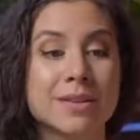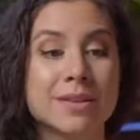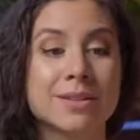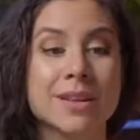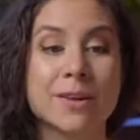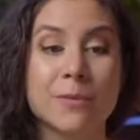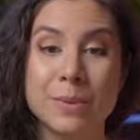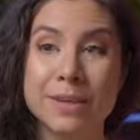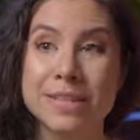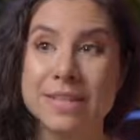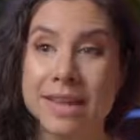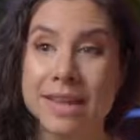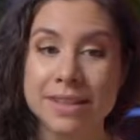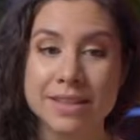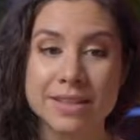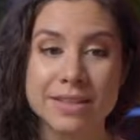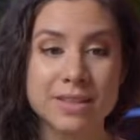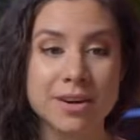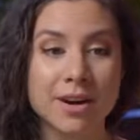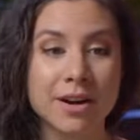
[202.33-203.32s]
So if we
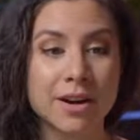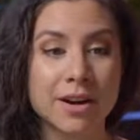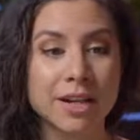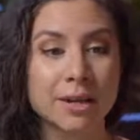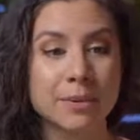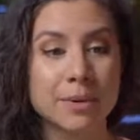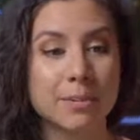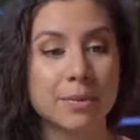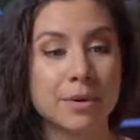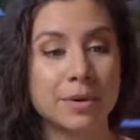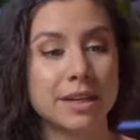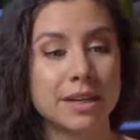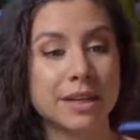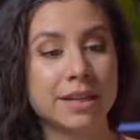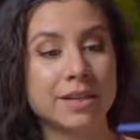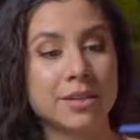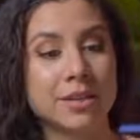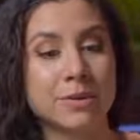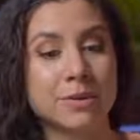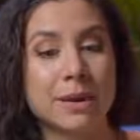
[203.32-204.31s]
take this card and we put it
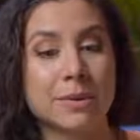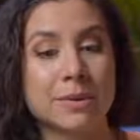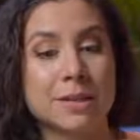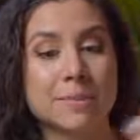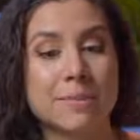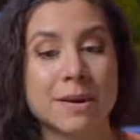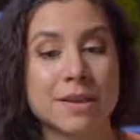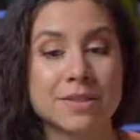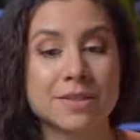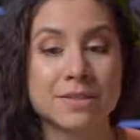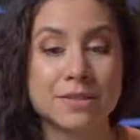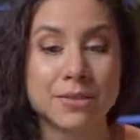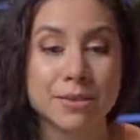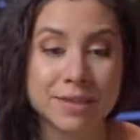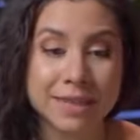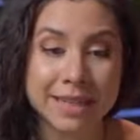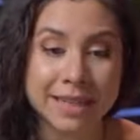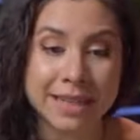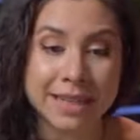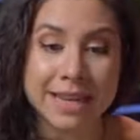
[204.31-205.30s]
into a responsive
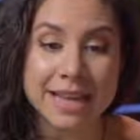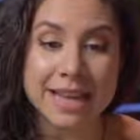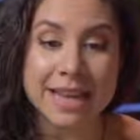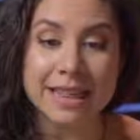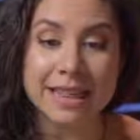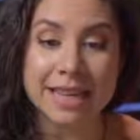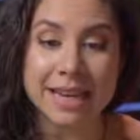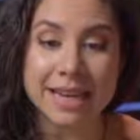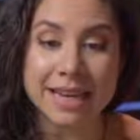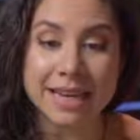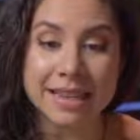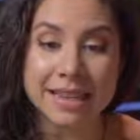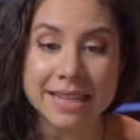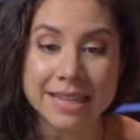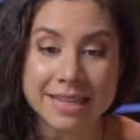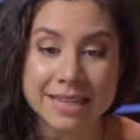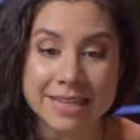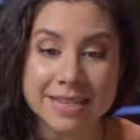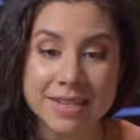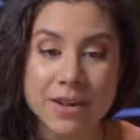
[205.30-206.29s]
grid like
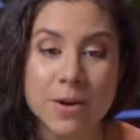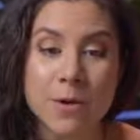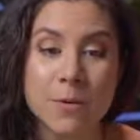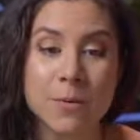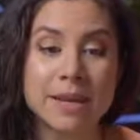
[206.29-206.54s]
this,